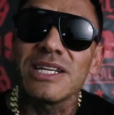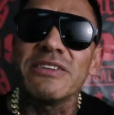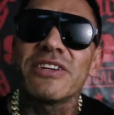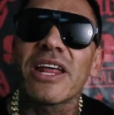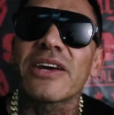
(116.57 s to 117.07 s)

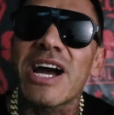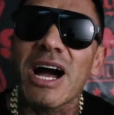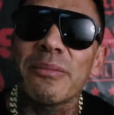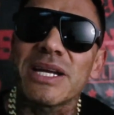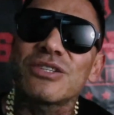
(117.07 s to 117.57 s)
leave it on the
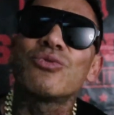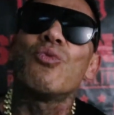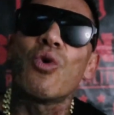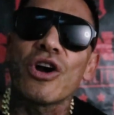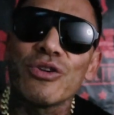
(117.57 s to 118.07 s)
comments.
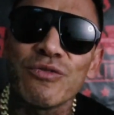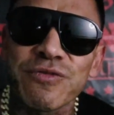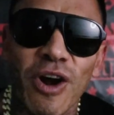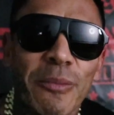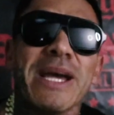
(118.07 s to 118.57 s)
Where are you
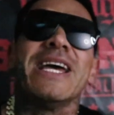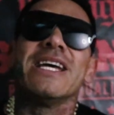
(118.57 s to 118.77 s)
from?